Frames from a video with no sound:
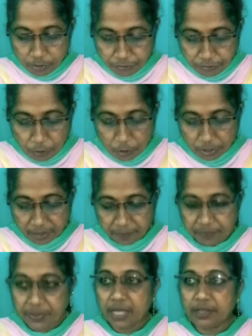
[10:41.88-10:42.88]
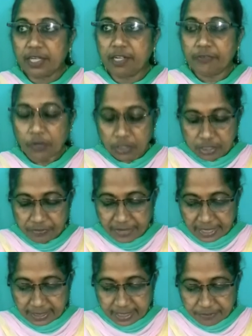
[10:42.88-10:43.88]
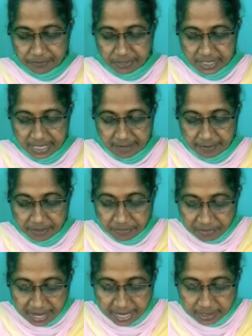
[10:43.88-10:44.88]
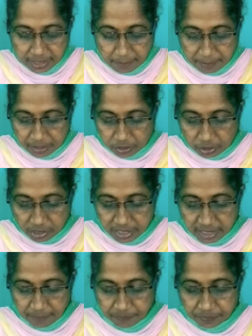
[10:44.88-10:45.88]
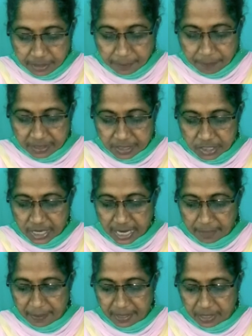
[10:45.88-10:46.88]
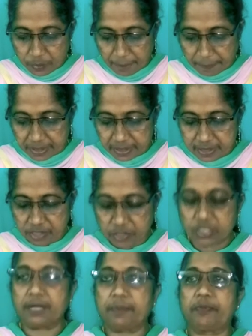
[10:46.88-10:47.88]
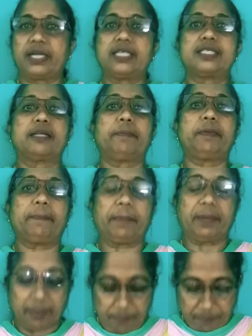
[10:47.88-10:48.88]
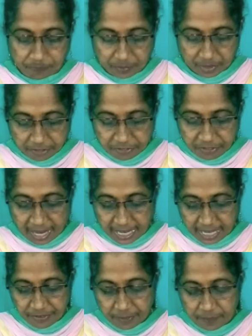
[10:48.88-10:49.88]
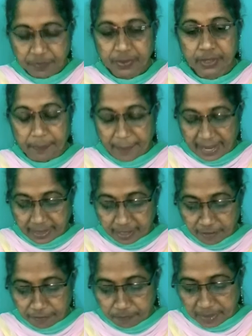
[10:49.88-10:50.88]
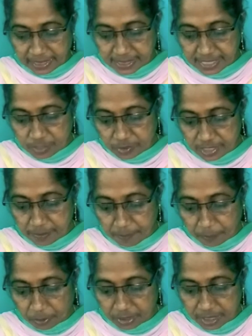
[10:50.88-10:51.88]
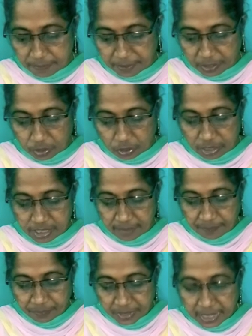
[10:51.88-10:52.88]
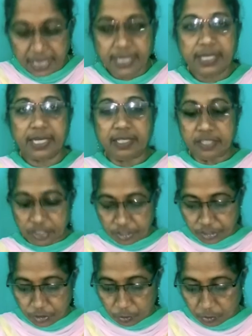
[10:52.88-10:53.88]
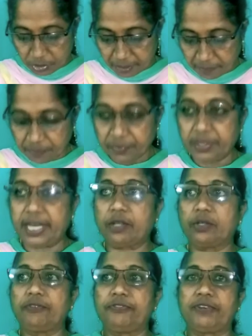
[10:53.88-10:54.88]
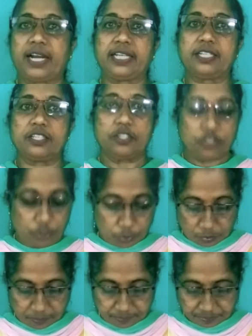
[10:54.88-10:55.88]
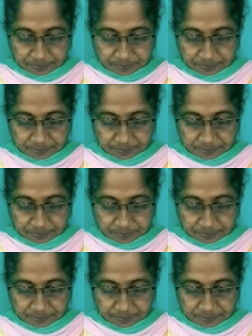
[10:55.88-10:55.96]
4. The revolt of 1857 failed because the British had better weapons to suppress the people. 5. The Battle of Plassey was important because Indians showed they could fight too.